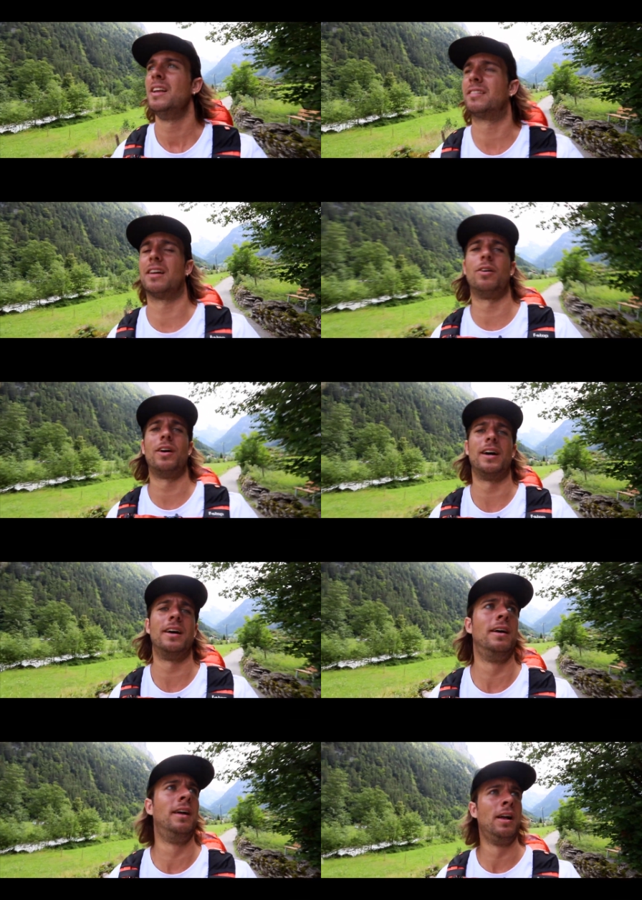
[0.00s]
So uh,
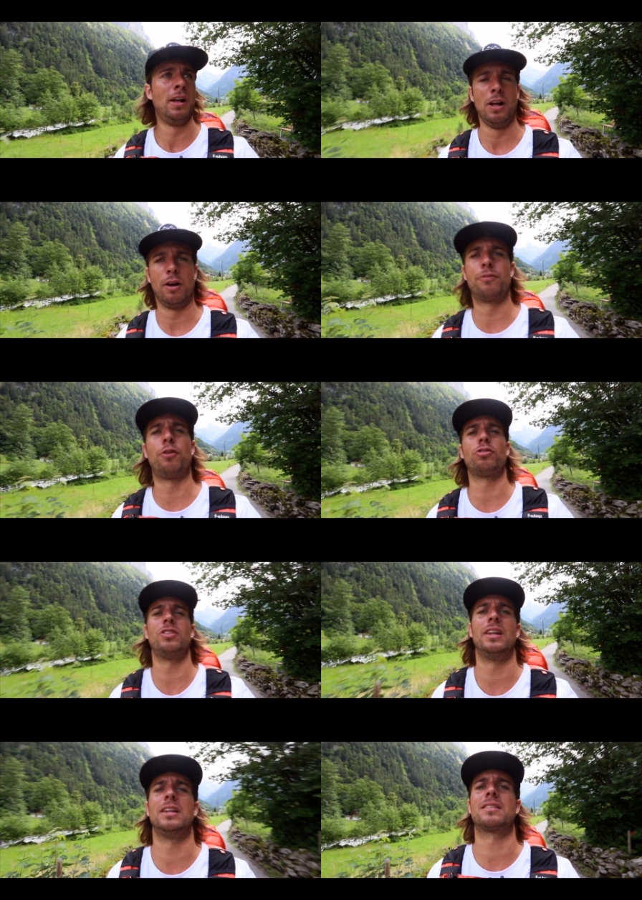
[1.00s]

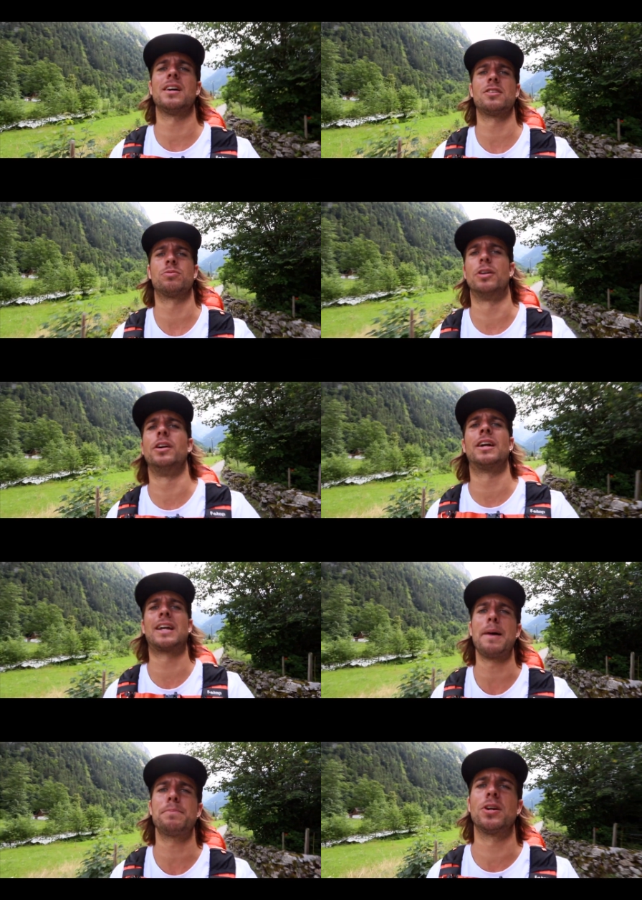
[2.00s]
unfortunately these guys were
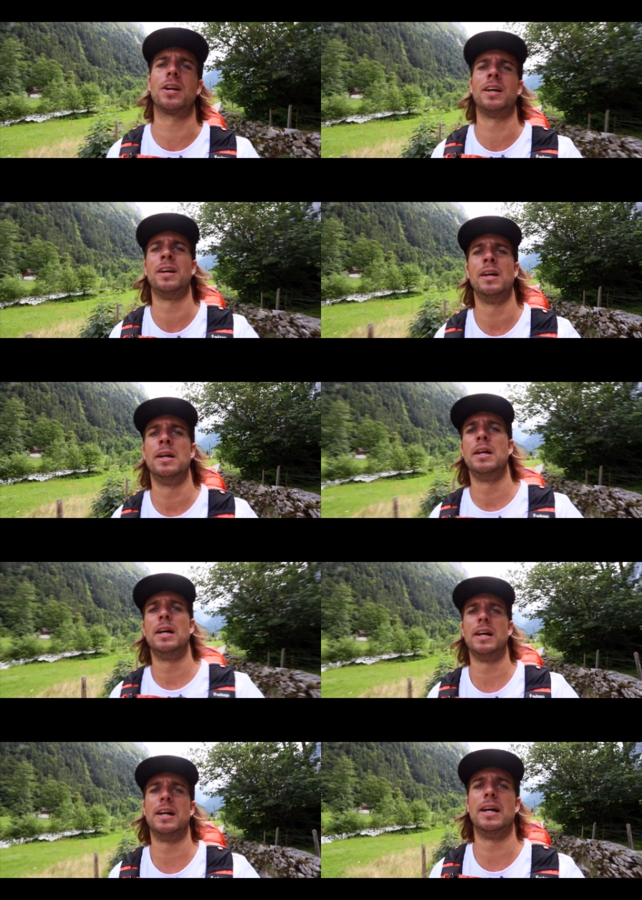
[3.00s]
captured
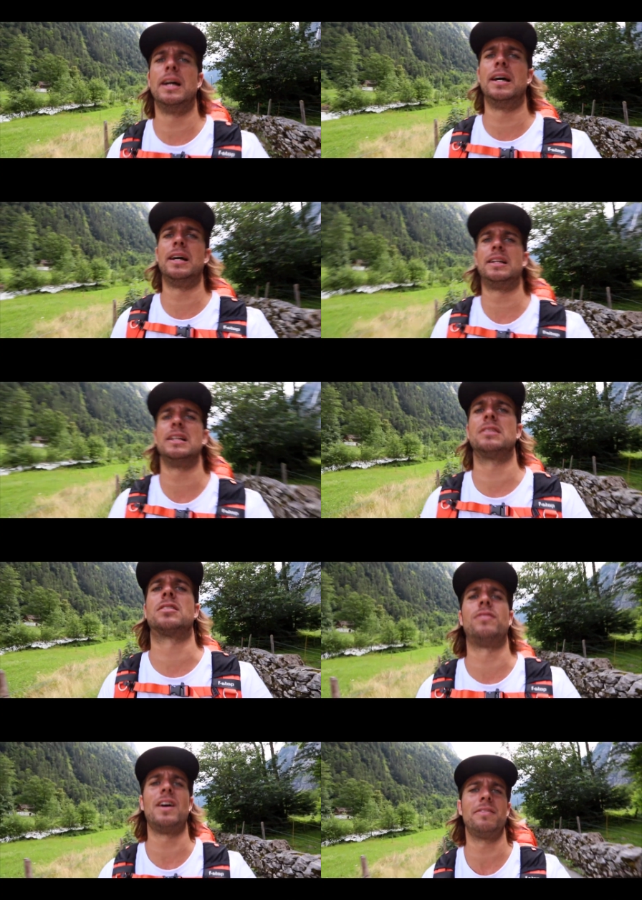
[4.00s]
and uh, didn't
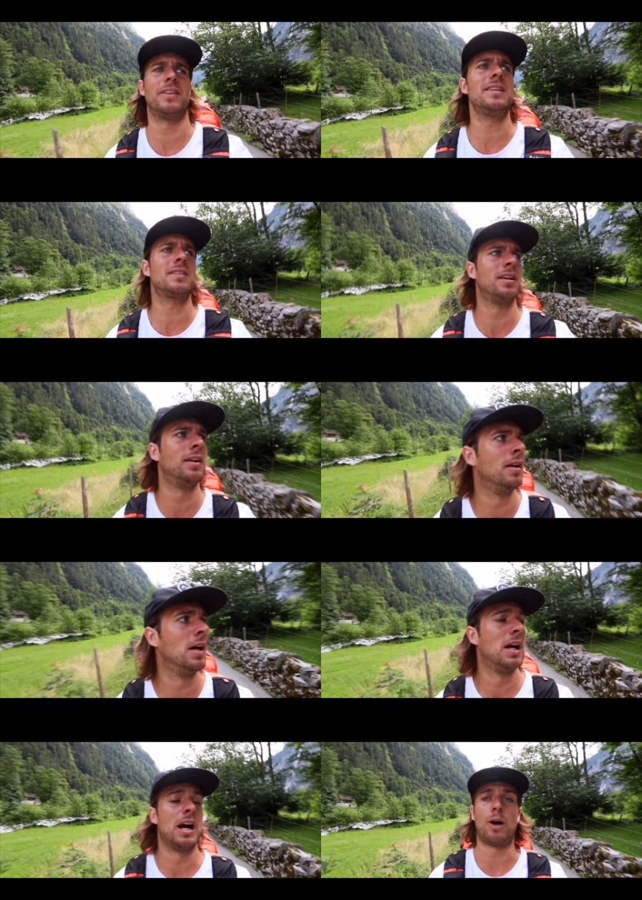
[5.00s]
survive this.
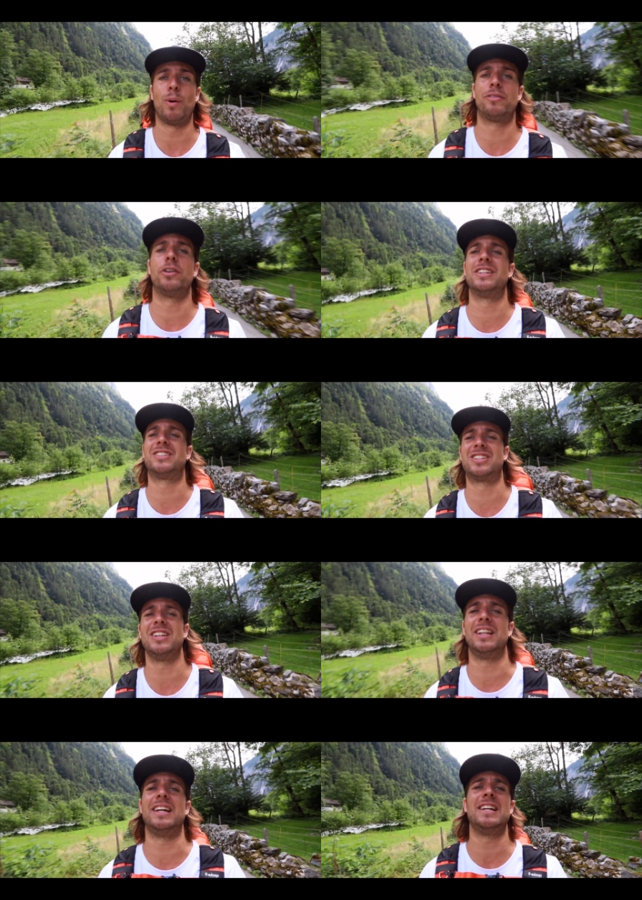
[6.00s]
However, it
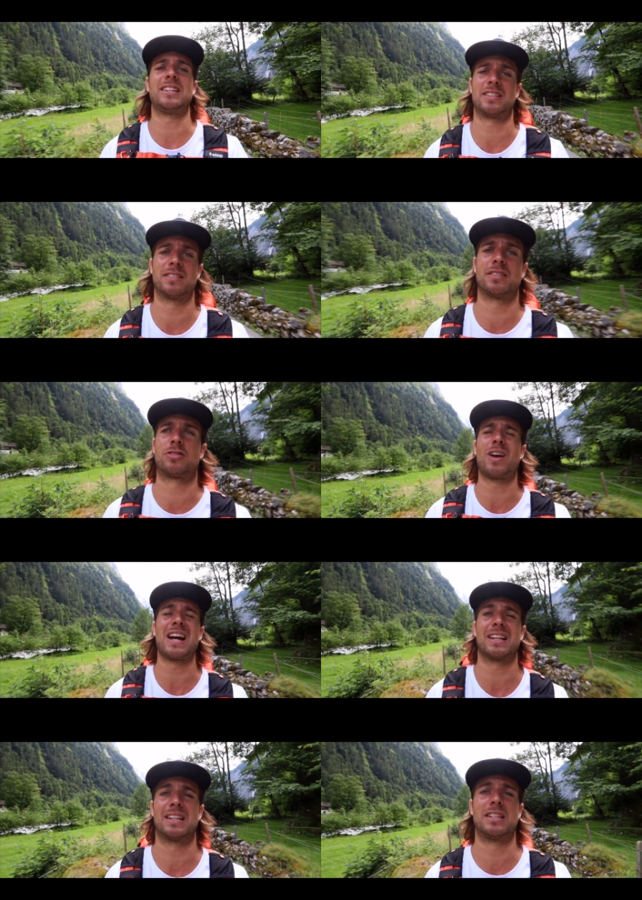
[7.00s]
still is the
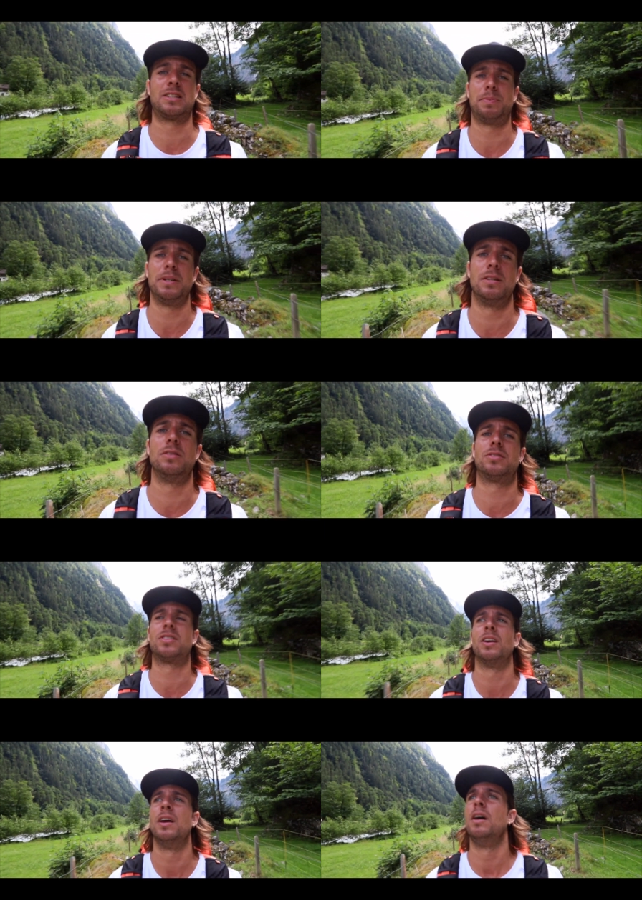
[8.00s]
track that it's been
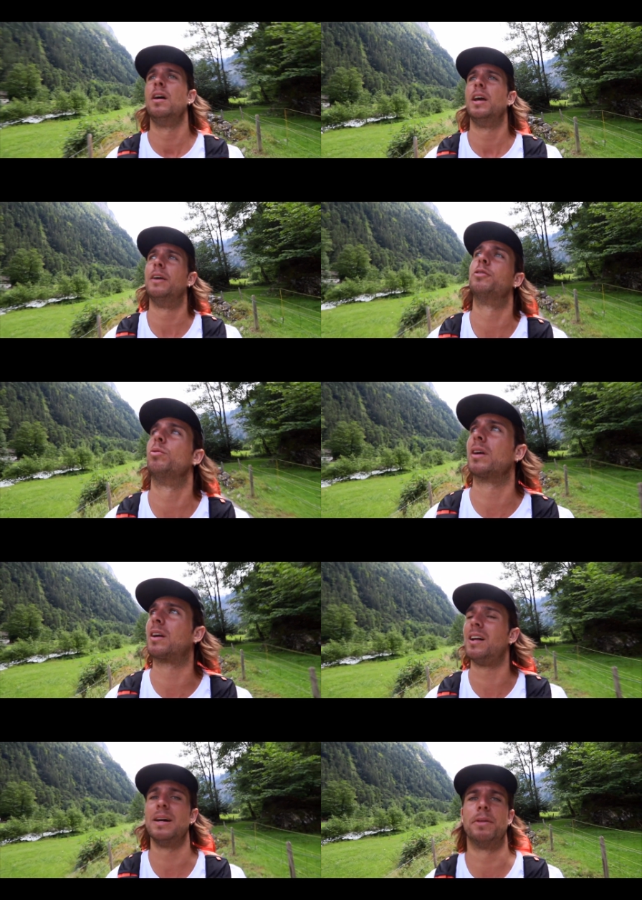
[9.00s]
used if you want
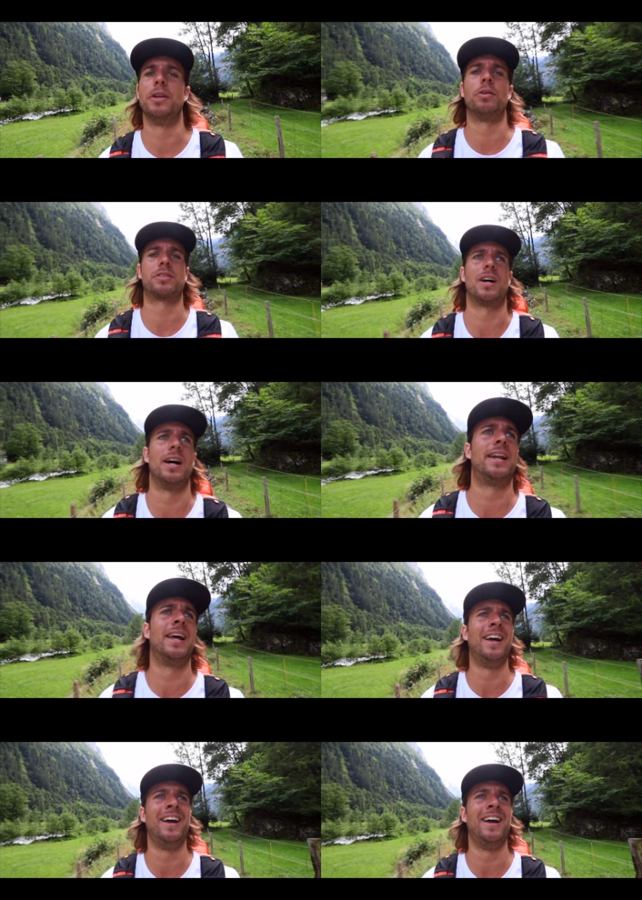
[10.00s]
to climb the north side.